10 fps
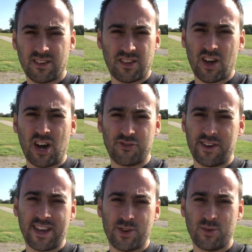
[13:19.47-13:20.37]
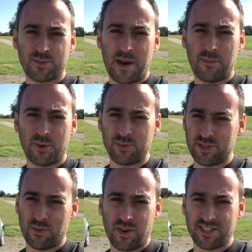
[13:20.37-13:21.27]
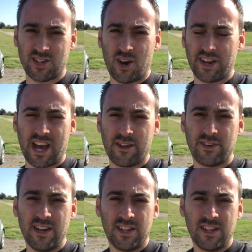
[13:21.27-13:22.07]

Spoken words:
The 180 horsepower models are the ones that I'd have.